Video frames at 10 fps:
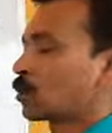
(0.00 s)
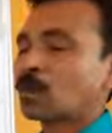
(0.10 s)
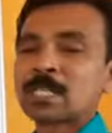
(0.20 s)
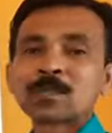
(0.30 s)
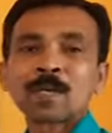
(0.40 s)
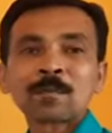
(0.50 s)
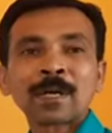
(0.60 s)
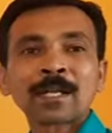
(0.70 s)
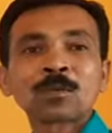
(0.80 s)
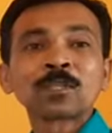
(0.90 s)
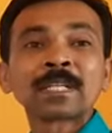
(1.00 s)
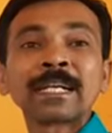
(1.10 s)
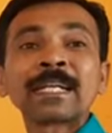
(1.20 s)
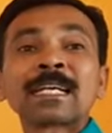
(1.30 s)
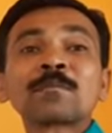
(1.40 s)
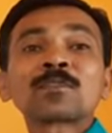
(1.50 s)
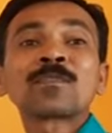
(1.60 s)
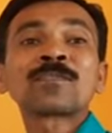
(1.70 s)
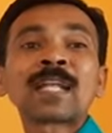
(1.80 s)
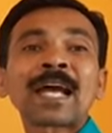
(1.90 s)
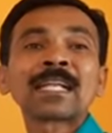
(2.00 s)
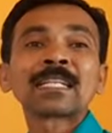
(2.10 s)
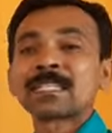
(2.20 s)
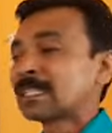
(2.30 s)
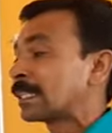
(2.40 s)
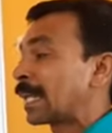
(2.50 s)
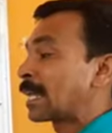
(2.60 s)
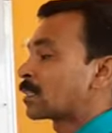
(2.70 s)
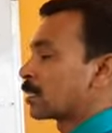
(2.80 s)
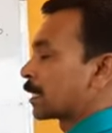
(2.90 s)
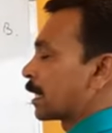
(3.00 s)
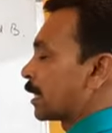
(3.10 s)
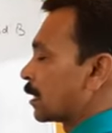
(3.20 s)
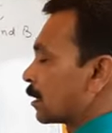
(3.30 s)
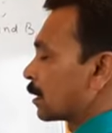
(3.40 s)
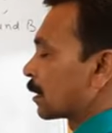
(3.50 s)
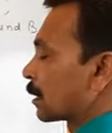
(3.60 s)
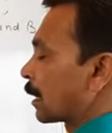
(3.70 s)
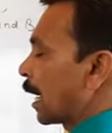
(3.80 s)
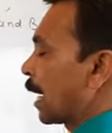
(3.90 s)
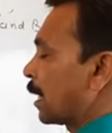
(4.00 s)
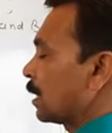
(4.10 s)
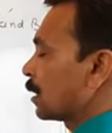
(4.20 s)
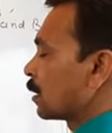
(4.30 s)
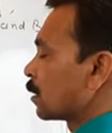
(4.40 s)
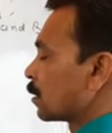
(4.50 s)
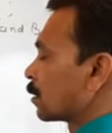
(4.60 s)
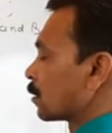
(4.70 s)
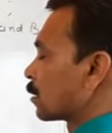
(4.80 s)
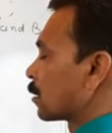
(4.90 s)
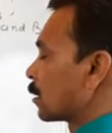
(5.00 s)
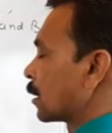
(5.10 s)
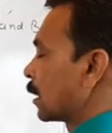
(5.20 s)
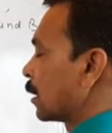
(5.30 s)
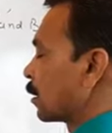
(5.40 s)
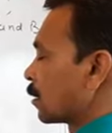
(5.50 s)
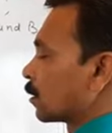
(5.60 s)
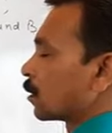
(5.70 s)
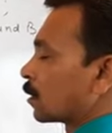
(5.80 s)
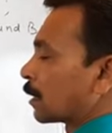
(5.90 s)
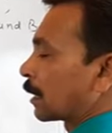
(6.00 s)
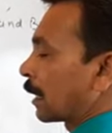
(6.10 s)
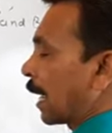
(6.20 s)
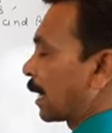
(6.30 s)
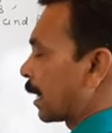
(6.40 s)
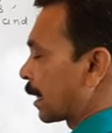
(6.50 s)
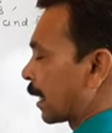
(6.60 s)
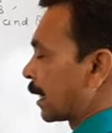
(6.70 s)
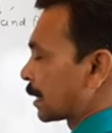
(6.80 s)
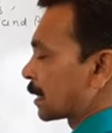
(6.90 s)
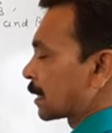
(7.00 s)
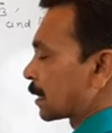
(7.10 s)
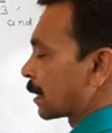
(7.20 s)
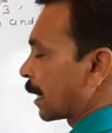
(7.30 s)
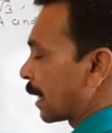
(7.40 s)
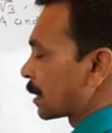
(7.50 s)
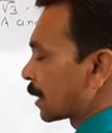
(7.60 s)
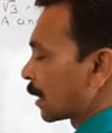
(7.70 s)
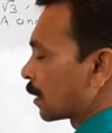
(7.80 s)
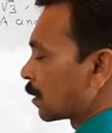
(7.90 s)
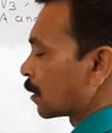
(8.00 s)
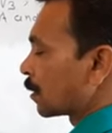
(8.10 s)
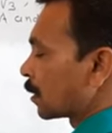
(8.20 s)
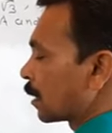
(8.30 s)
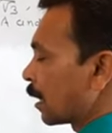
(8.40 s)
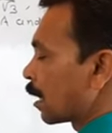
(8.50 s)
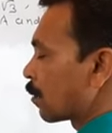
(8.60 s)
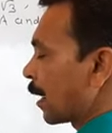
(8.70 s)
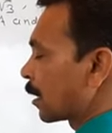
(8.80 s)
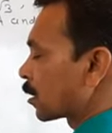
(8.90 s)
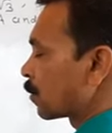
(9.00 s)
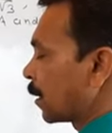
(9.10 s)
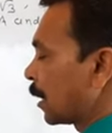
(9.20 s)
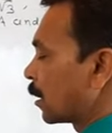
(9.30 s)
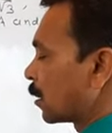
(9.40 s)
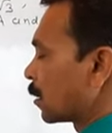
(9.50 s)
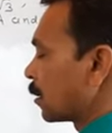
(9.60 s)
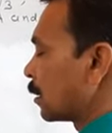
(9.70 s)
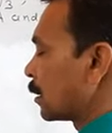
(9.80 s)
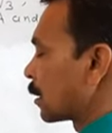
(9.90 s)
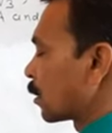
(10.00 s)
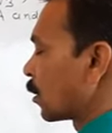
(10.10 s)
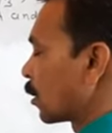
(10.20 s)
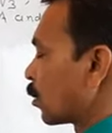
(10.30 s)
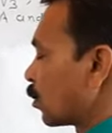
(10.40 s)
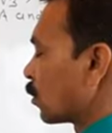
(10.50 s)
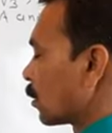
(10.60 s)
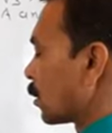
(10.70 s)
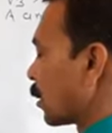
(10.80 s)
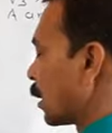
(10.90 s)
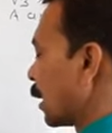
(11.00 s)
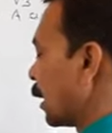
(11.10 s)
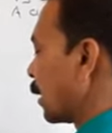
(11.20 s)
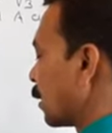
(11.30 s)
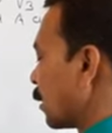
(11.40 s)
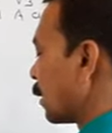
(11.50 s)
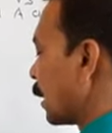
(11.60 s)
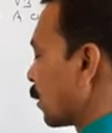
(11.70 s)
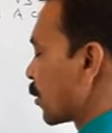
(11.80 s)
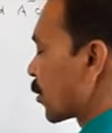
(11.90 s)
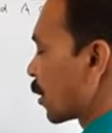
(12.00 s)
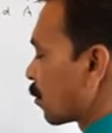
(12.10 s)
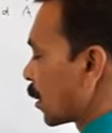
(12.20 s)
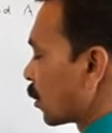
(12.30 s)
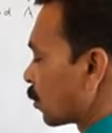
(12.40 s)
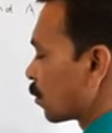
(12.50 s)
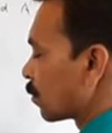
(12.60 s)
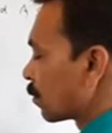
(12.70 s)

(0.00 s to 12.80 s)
What is 1 by root 3 in terms of tan? Tan 30. Tan 30. Tan gets cancel. A minus B is equal to 30. Equation number 2.